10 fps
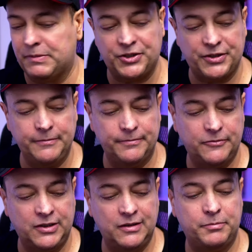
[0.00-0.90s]
aperture,
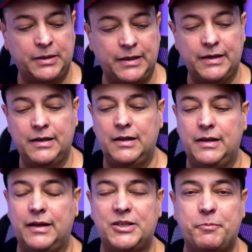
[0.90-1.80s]
right, by
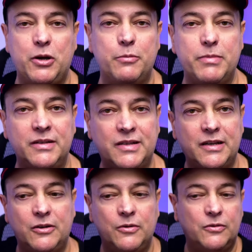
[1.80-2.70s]

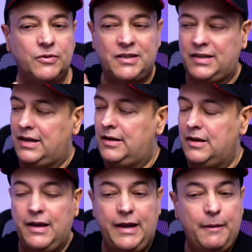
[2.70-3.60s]
experimenting with, say,
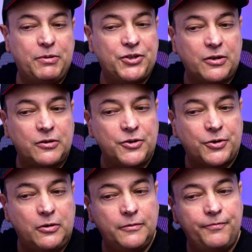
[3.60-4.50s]
aperture
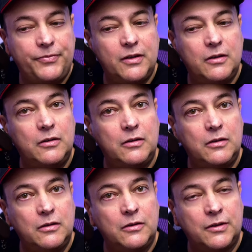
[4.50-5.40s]
control,
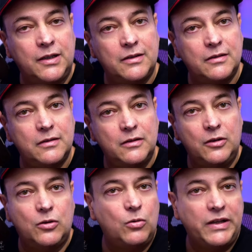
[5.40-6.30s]
right?
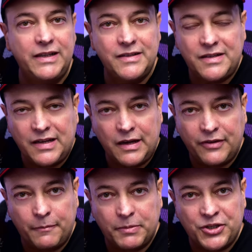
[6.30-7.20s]
Not all lenses
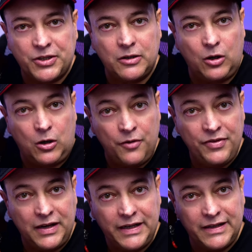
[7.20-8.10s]
have aperture
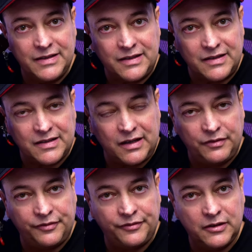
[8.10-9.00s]
on the lens
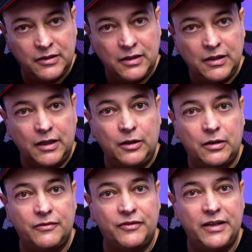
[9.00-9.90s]
itself. A
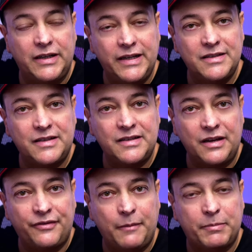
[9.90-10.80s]
lot of the
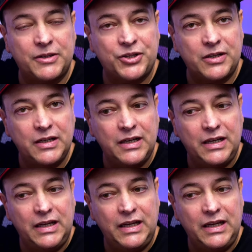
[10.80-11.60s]
lenses have aperture